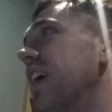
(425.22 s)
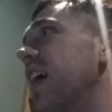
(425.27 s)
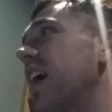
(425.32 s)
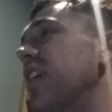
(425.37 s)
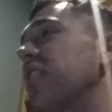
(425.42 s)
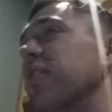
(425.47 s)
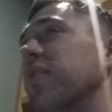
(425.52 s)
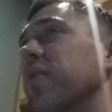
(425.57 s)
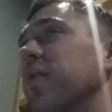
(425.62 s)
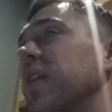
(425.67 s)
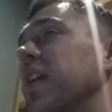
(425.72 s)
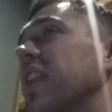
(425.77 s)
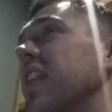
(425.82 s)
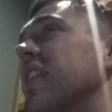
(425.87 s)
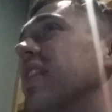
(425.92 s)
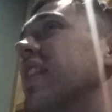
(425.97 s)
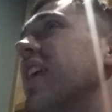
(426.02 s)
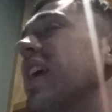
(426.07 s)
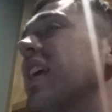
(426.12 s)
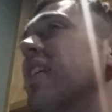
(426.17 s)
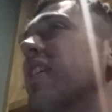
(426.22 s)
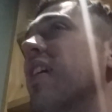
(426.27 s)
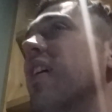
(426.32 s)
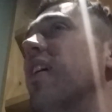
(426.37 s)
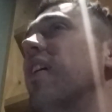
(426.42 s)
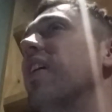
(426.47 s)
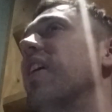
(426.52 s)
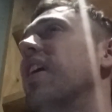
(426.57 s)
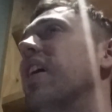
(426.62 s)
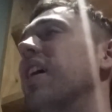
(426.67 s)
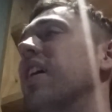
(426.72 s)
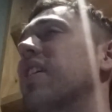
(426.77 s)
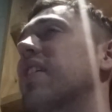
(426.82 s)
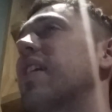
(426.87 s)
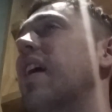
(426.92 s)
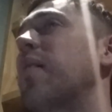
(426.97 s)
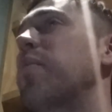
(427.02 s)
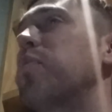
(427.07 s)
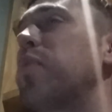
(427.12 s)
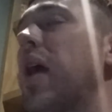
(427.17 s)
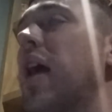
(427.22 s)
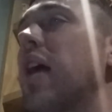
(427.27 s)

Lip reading: I don't really think so. It's not